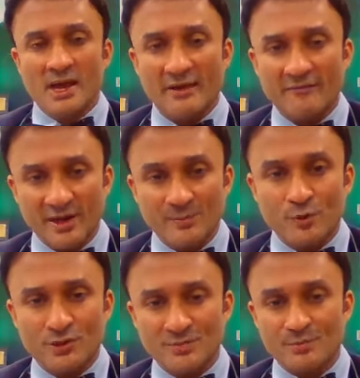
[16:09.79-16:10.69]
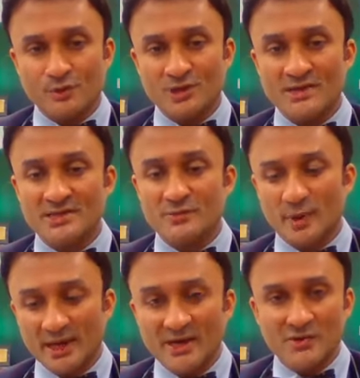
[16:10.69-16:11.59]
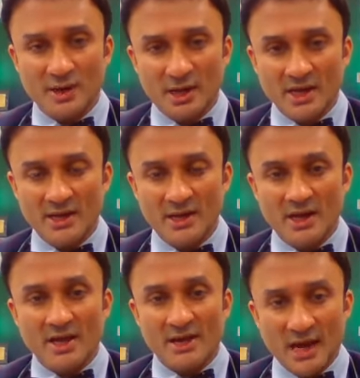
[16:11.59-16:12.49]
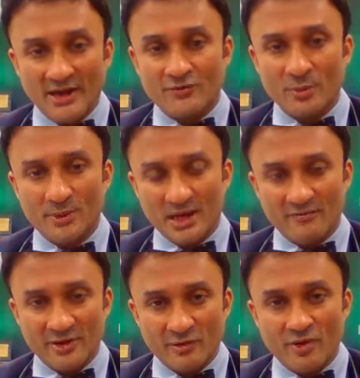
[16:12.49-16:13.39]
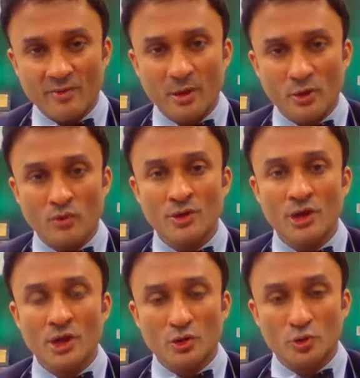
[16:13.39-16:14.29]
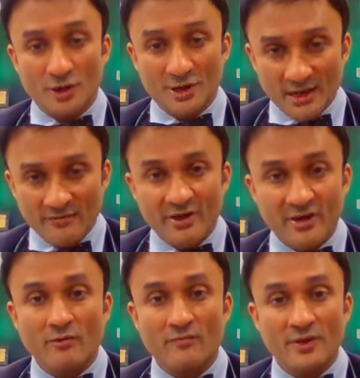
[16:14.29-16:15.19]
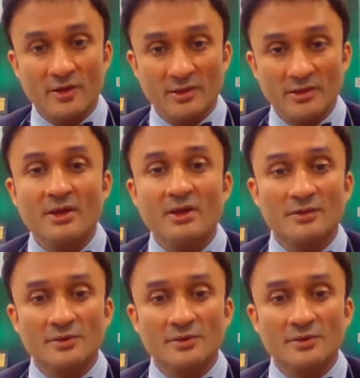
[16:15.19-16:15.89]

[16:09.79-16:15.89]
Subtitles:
Every process is very intricate, right from delivery of the balloon to the delivery of the